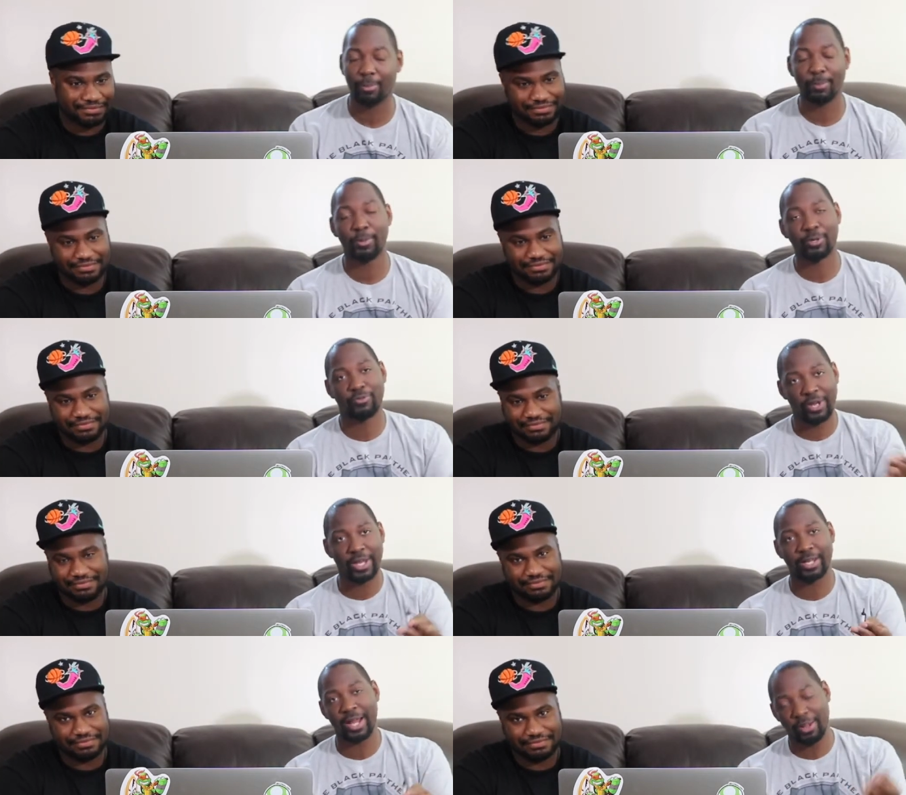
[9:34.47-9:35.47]
Speaker 1: comic book
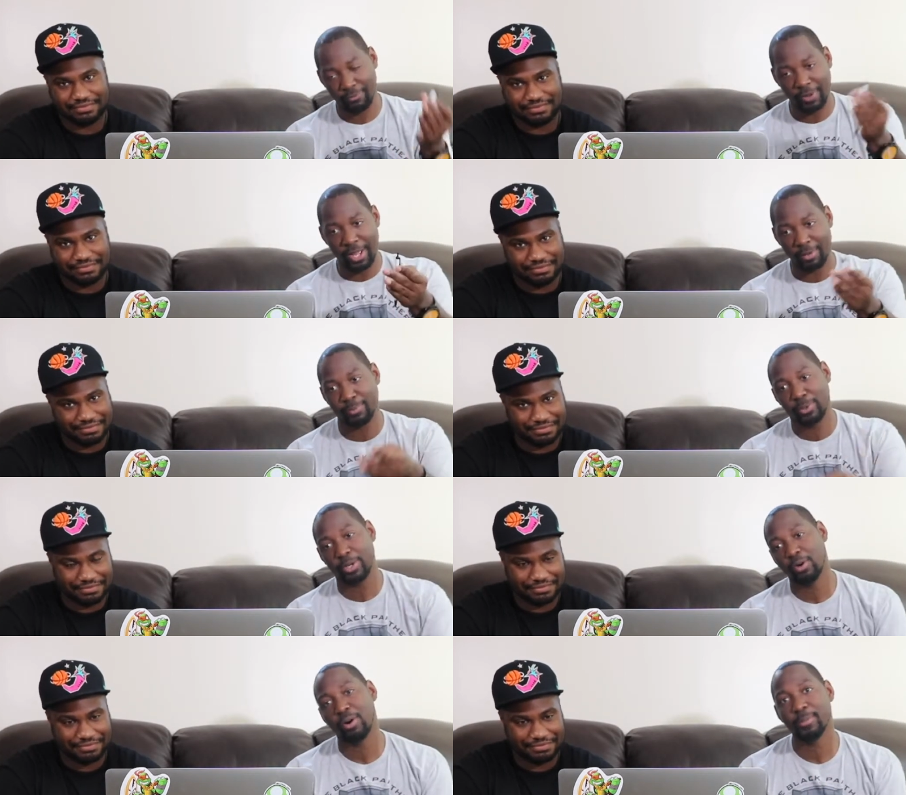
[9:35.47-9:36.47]
fan, not
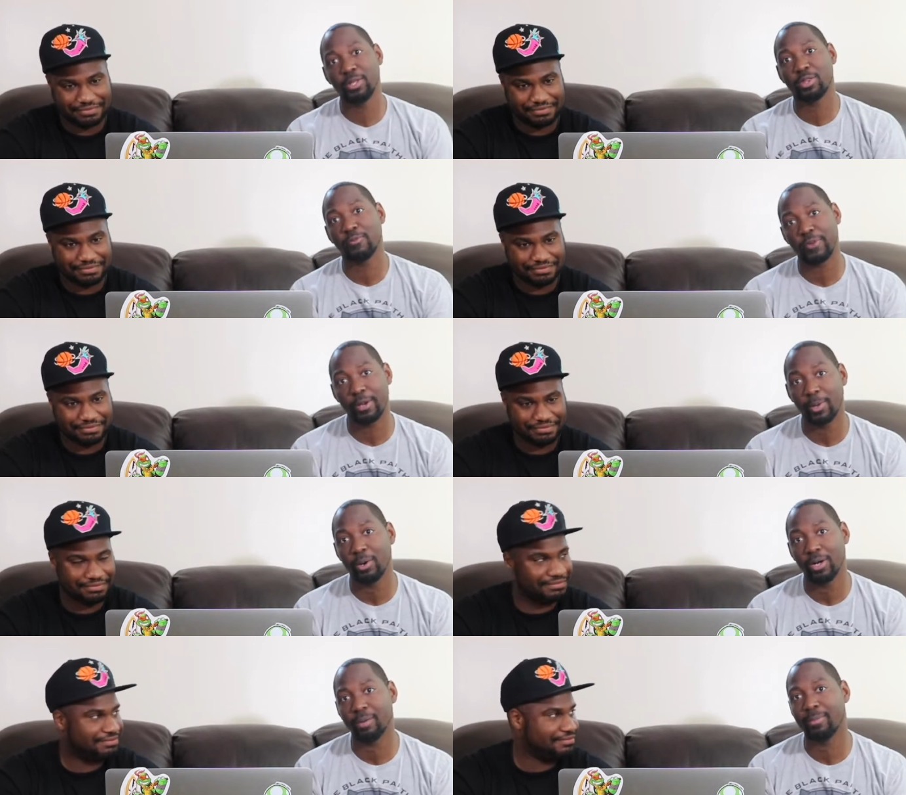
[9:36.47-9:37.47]
fanboy. Oh, I'm DC
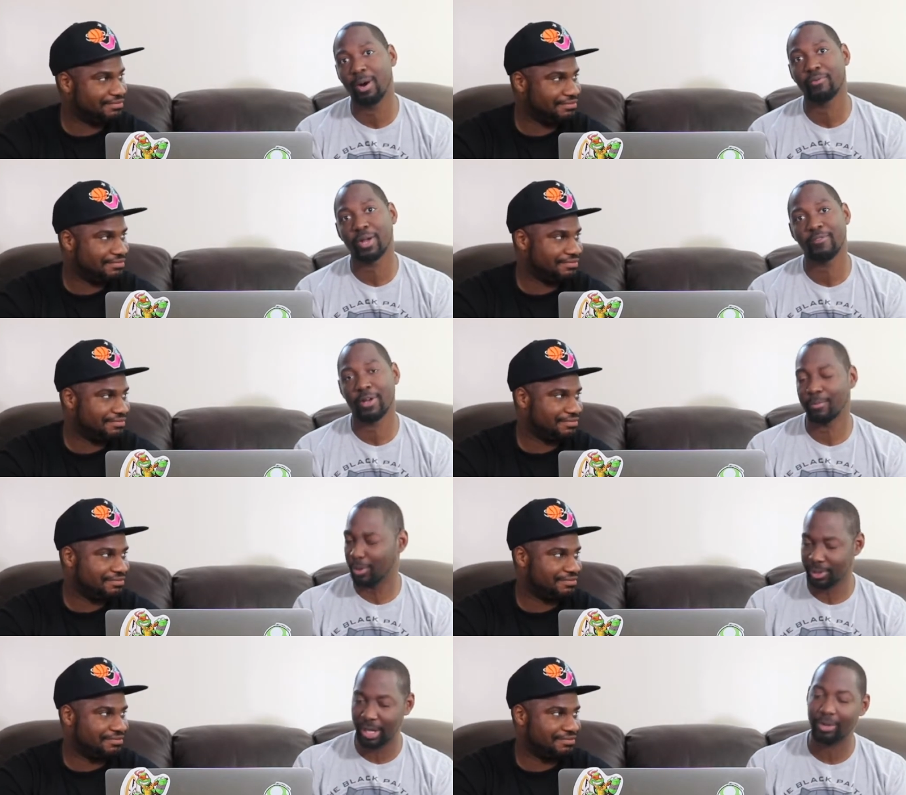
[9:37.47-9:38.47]
fanboy. I'm Marvel game
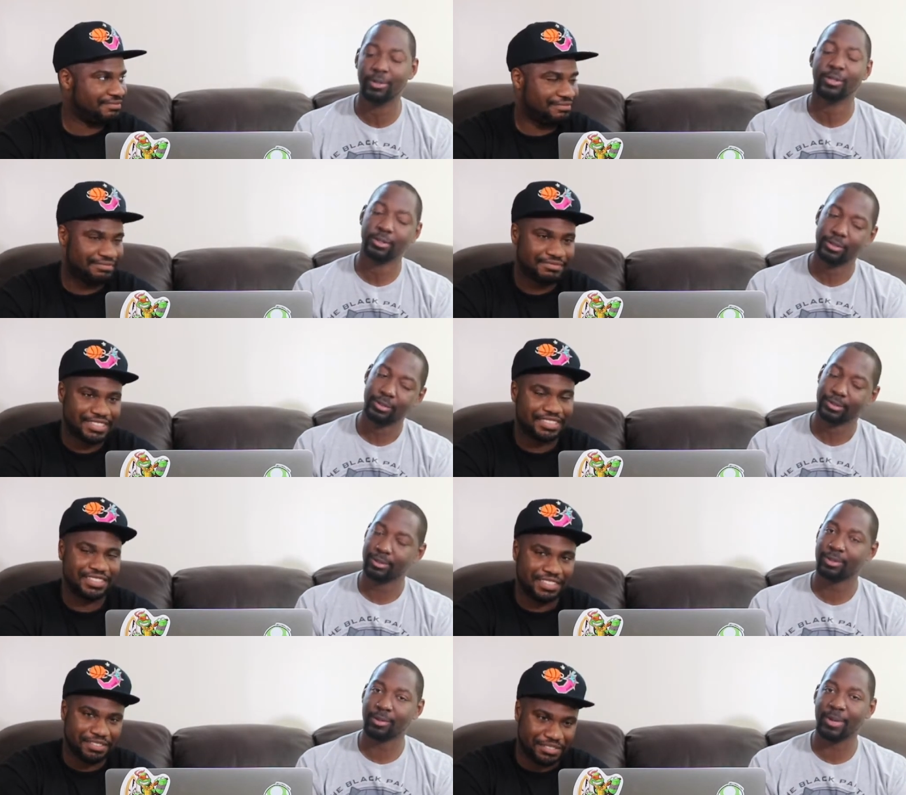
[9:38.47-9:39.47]
fanboy. No,
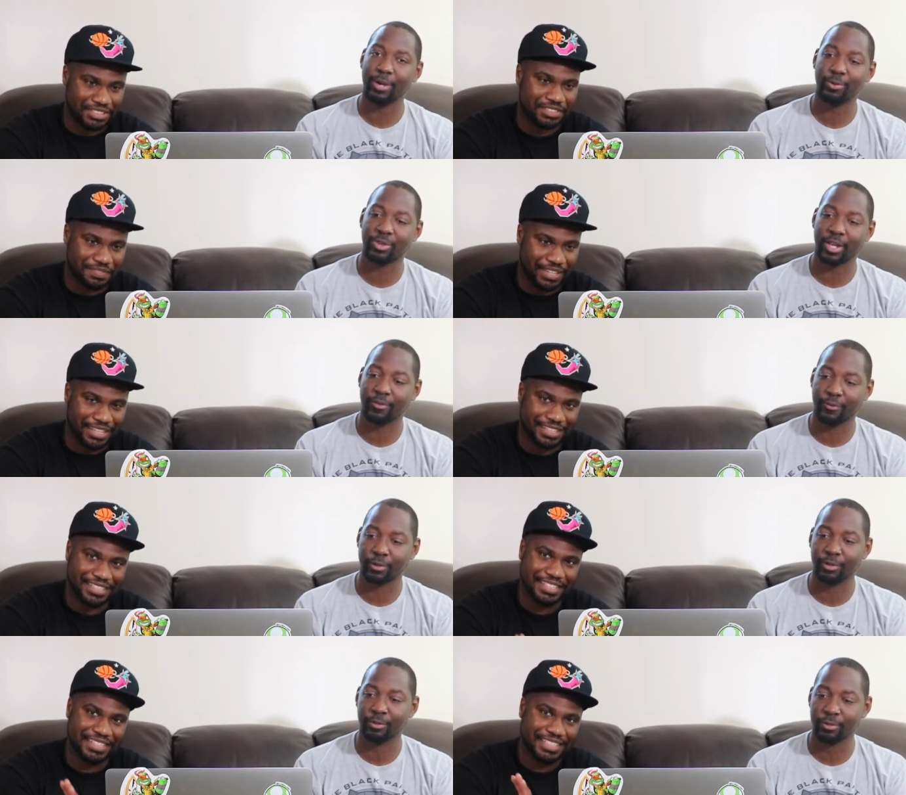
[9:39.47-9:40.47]
just a, Somebody just a
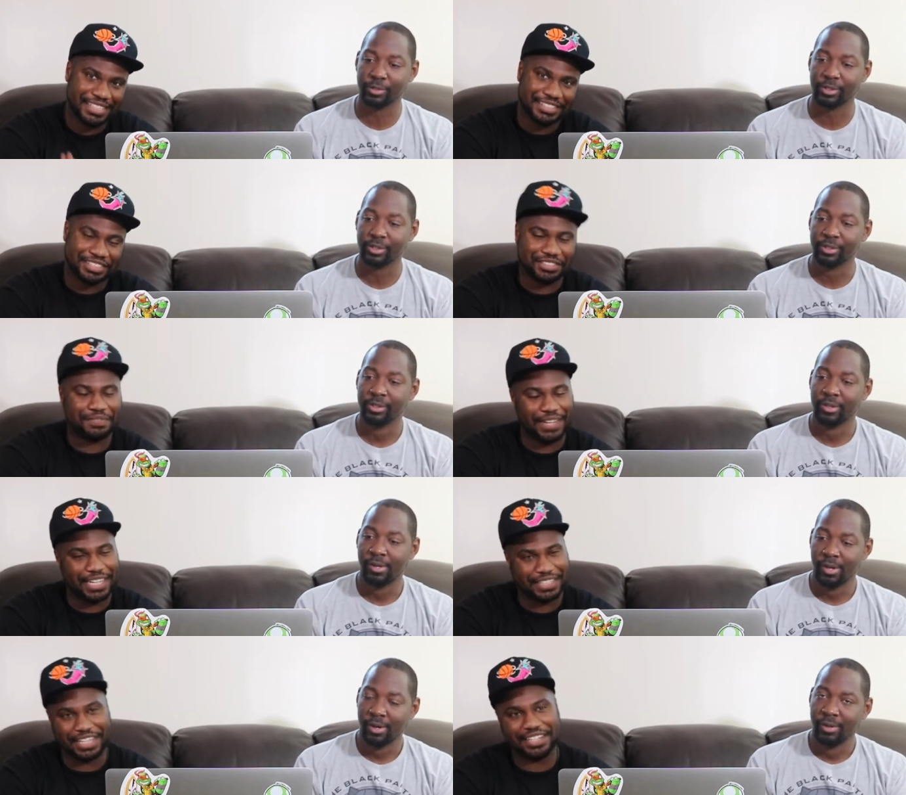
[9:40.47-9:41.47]
fan.
Speaker 2: their, just a
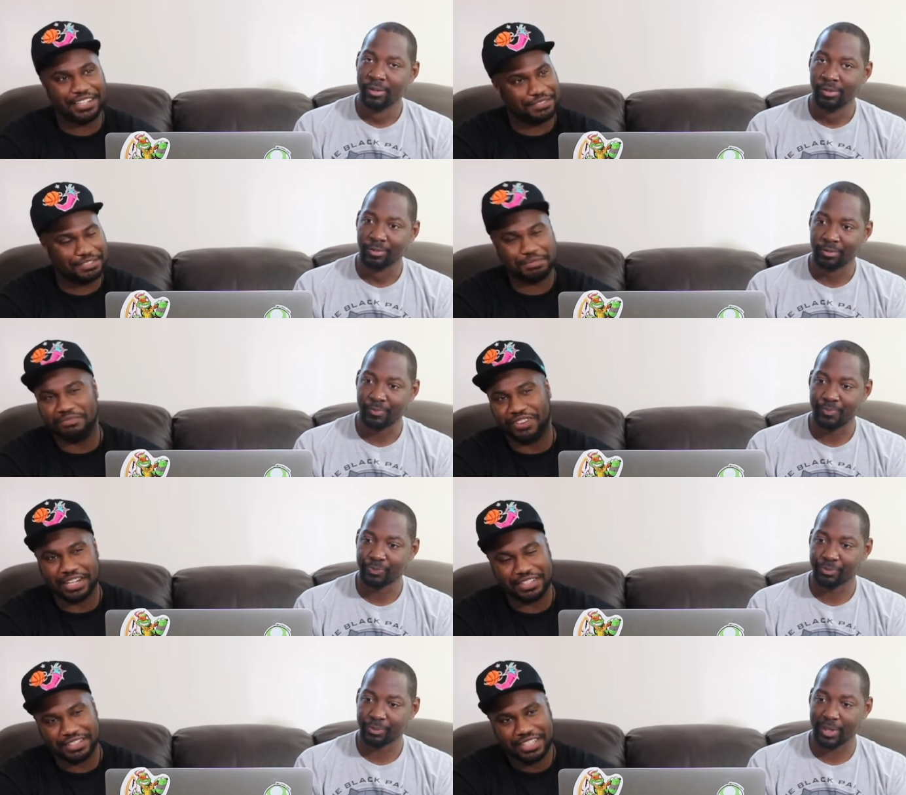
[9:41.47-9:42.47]
fan. They love
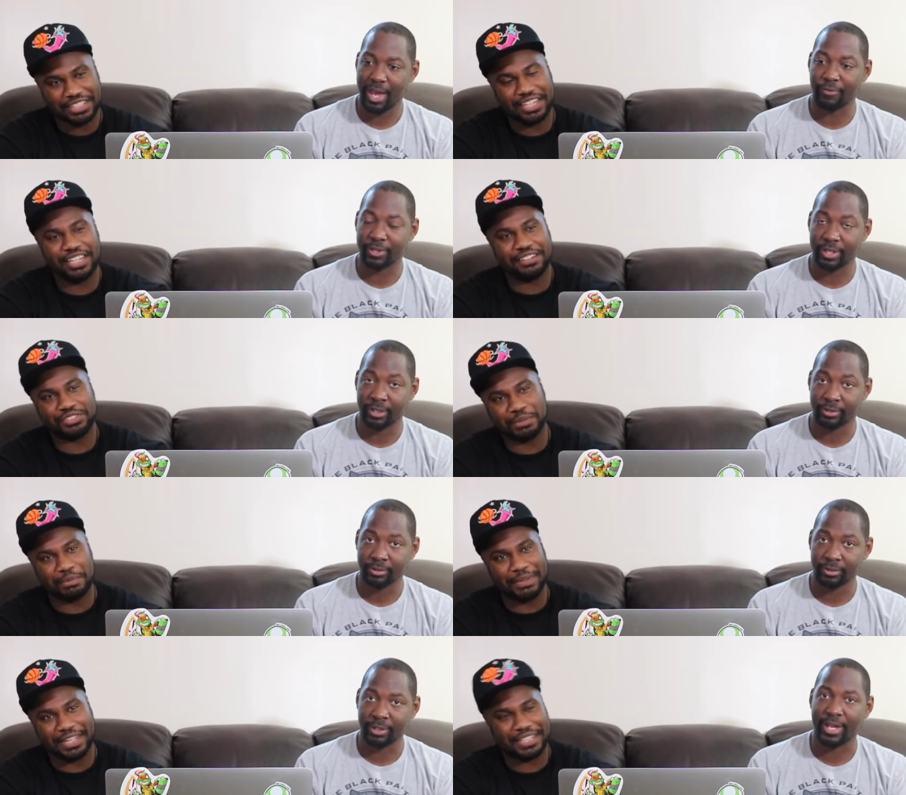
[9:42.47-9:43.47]
They love
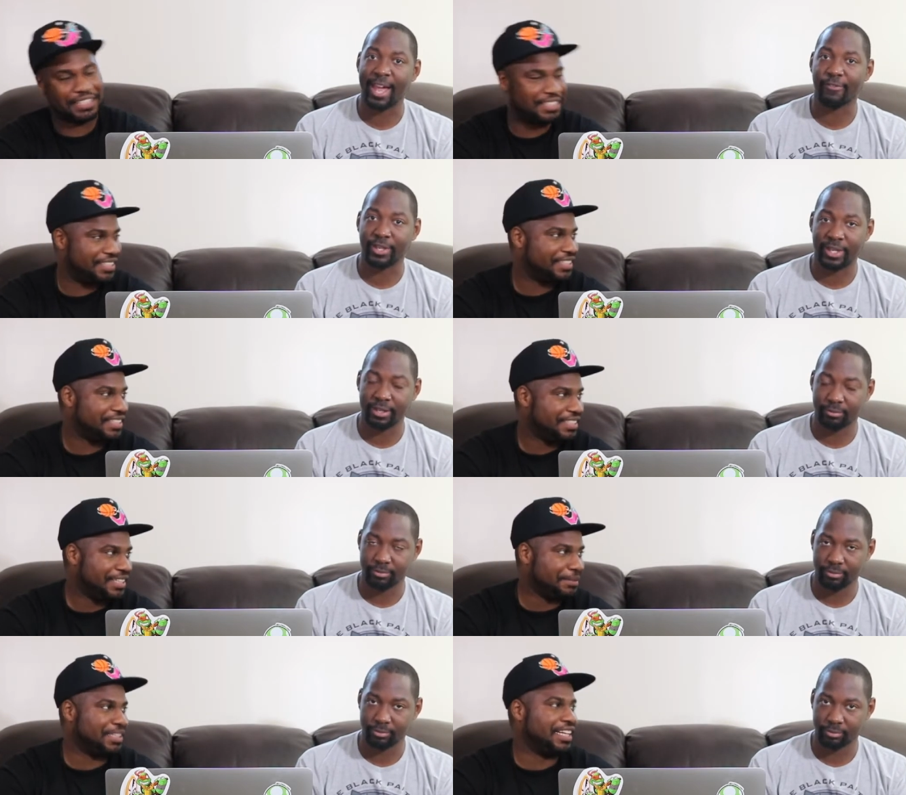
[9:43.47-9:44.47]
Superman. Like everything.
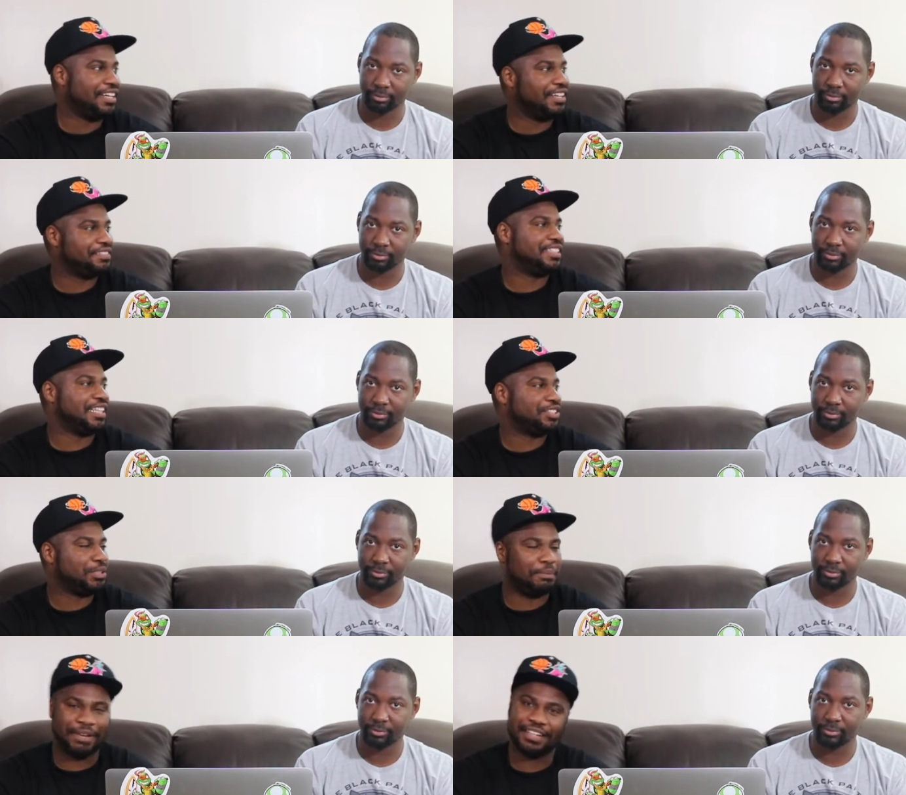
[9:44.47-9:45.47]
I'm saying they love the
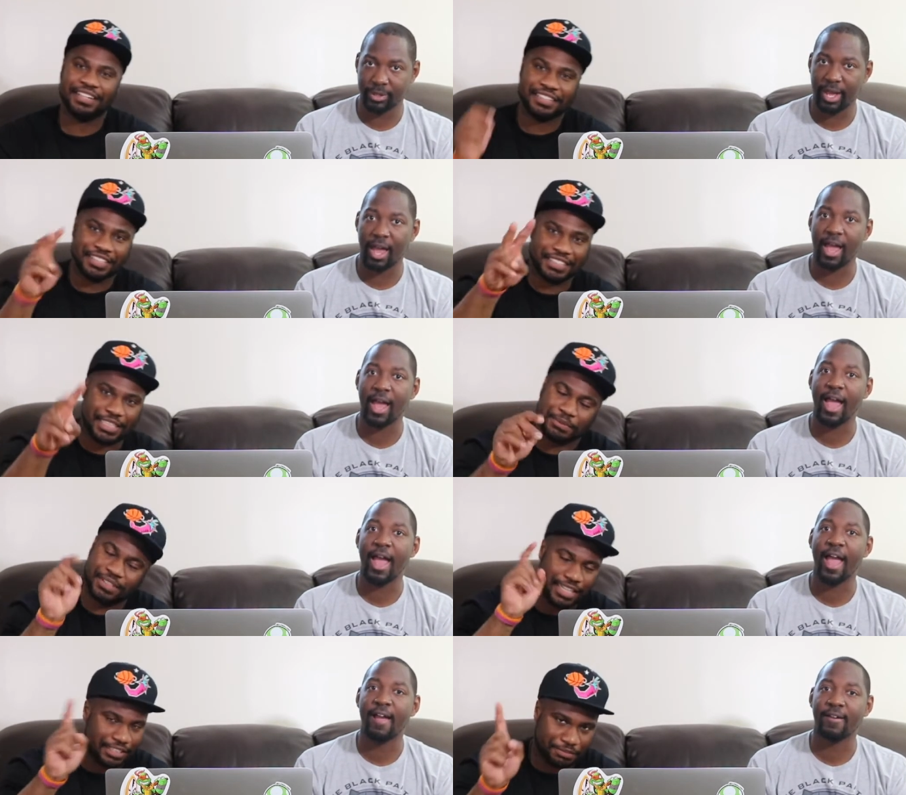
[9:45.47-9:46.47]
death of Superman. The second,